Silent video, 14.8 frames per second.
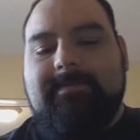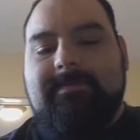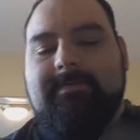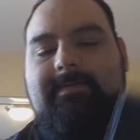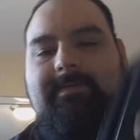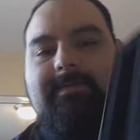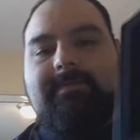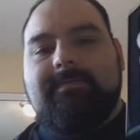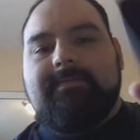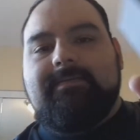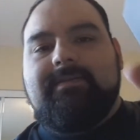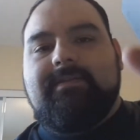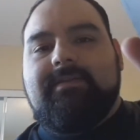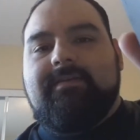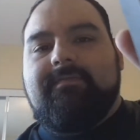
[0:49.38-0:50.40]
There we go.
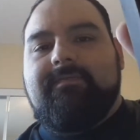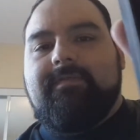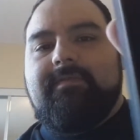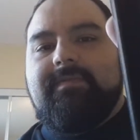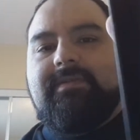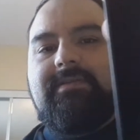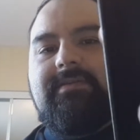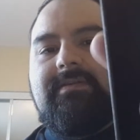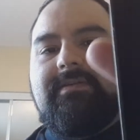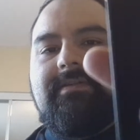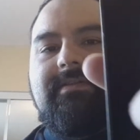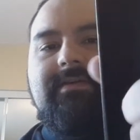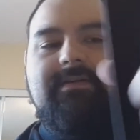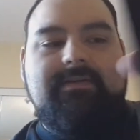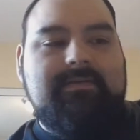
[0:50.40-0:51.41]
Got that foam insert
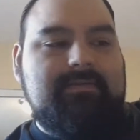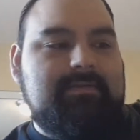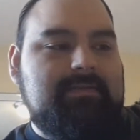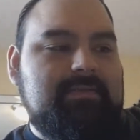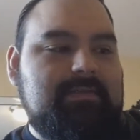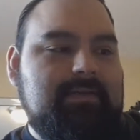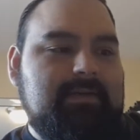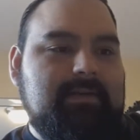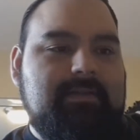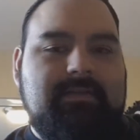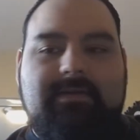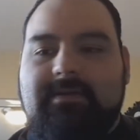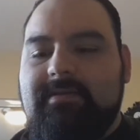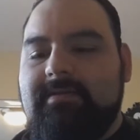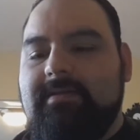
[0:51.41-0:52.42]
in there, just like on
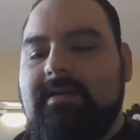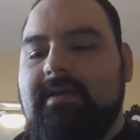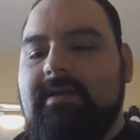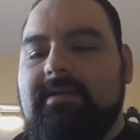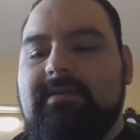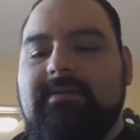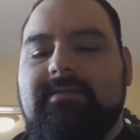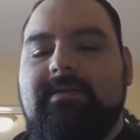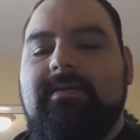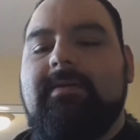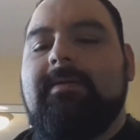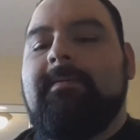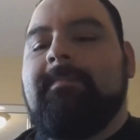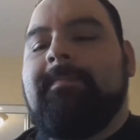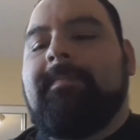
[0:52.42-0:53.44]
the Hades.
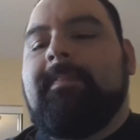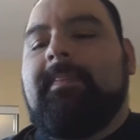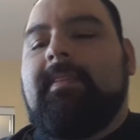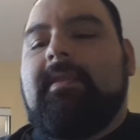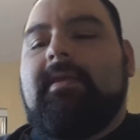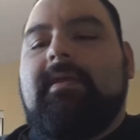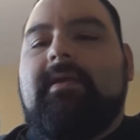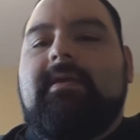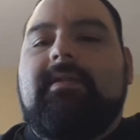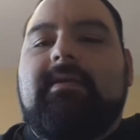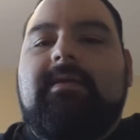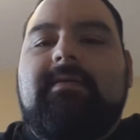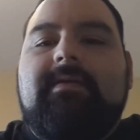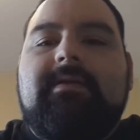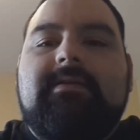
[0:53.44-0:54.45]
And
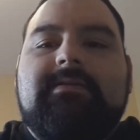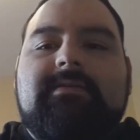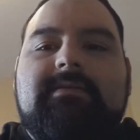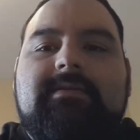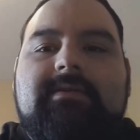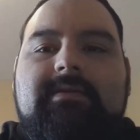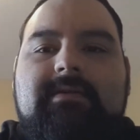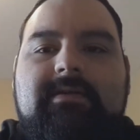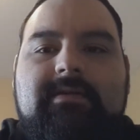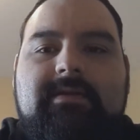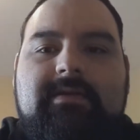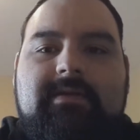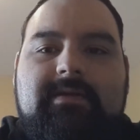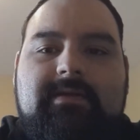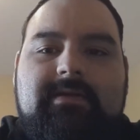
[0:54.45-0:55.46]
here it is.
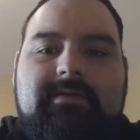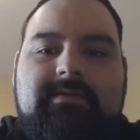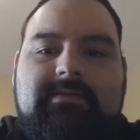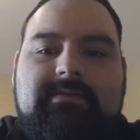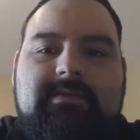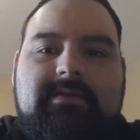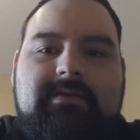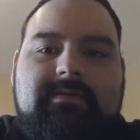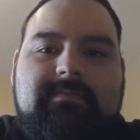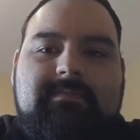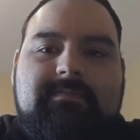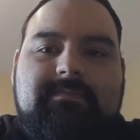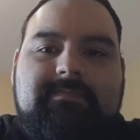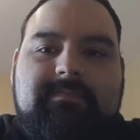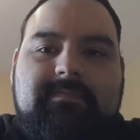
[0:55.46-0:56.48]
Here's the
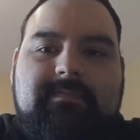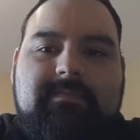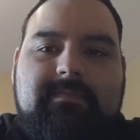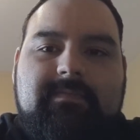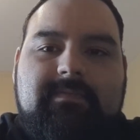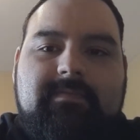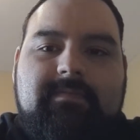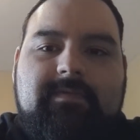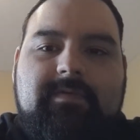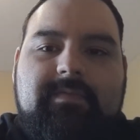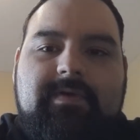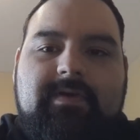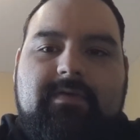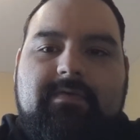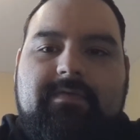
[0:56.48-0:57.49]

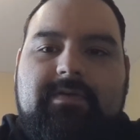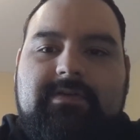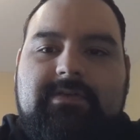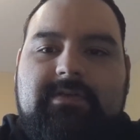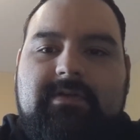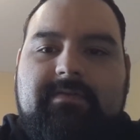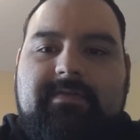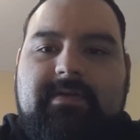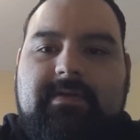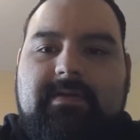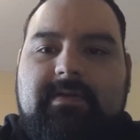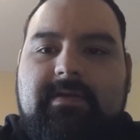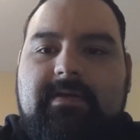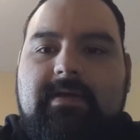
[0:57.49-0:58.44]
Tobeco version of it.